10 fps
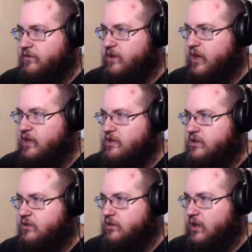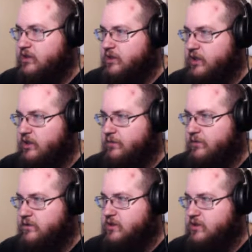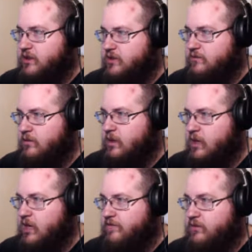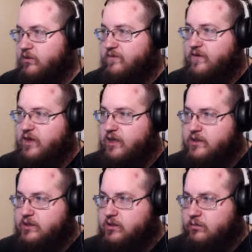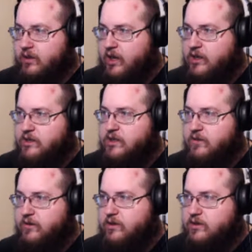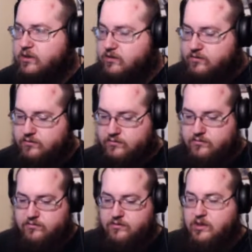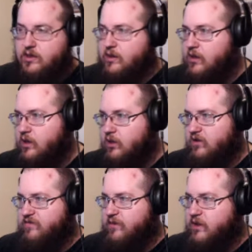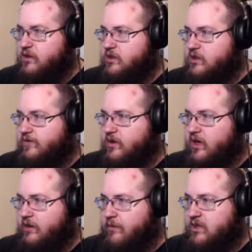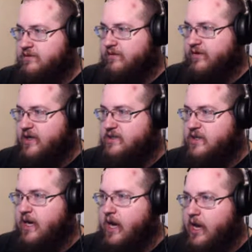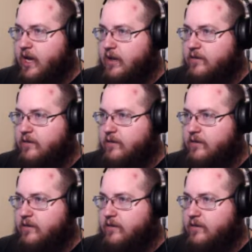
nights at your lodging to help you resist it. If you defeat it, you may gain a secret. You have begun to suffer nightmares of a vast eye.